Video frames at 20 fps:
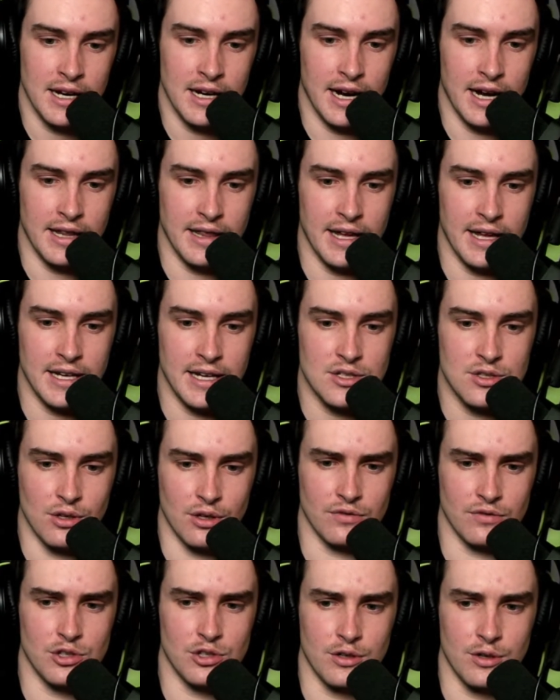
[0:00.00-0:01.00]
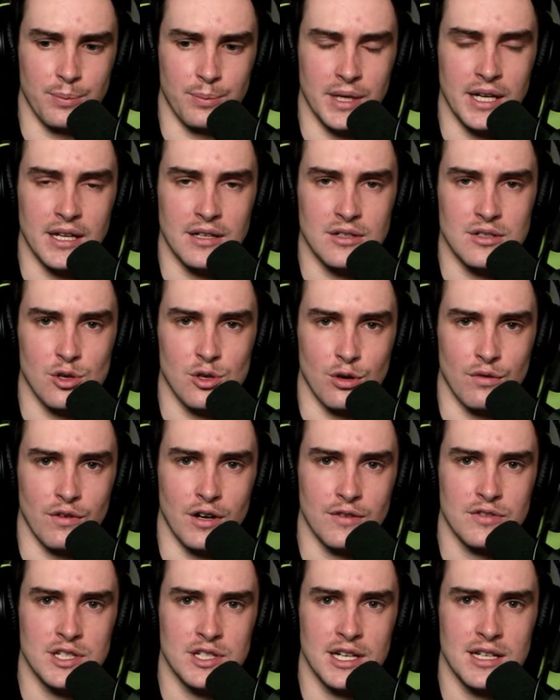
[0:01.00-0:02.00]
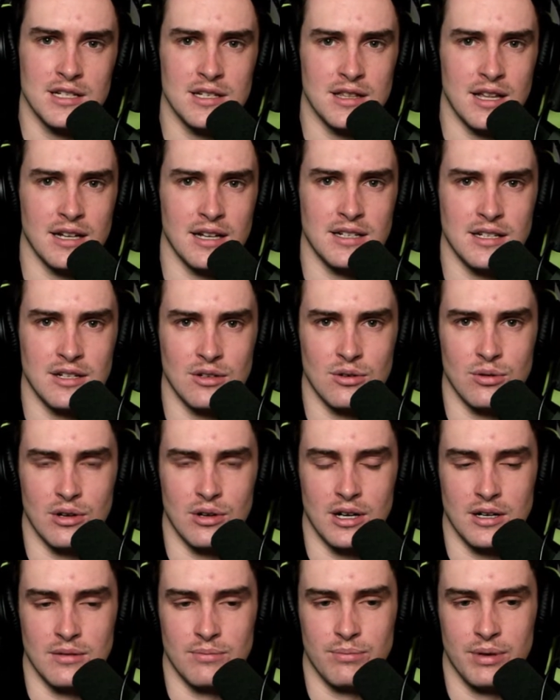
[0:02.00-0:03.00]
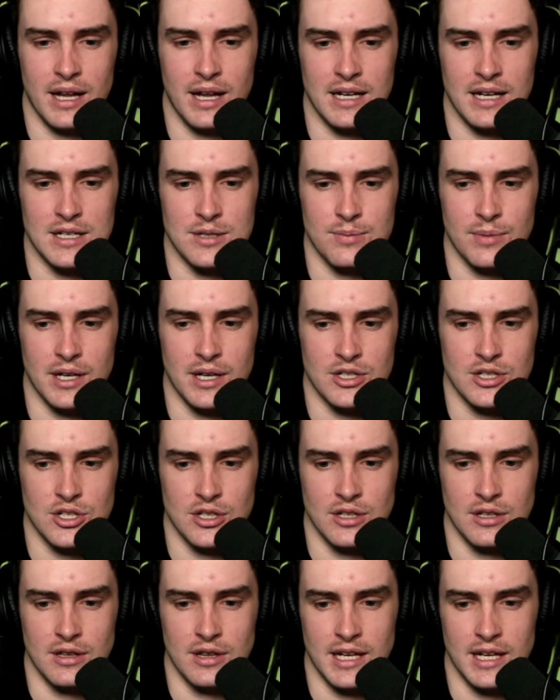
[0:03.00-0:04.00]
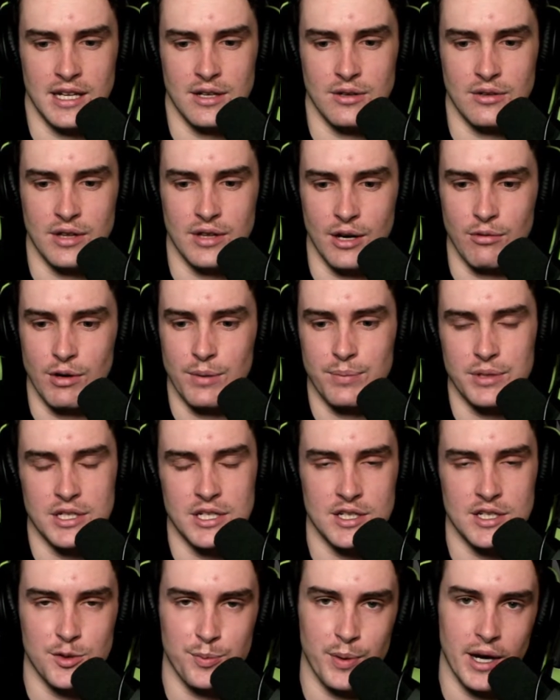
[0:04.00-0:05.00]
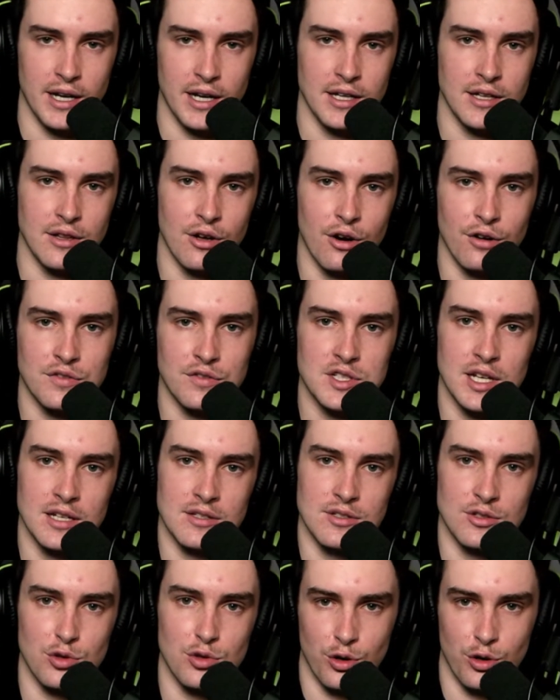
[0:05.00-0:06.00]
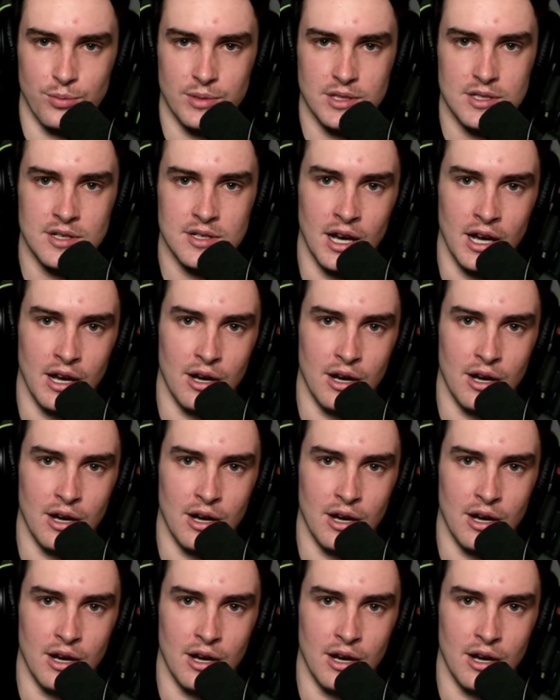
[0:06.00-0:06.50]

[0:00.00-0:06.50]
And they sort of took a big sort of off-season. They didn't quite play as much, and they weren't participating in the off-season tournaments.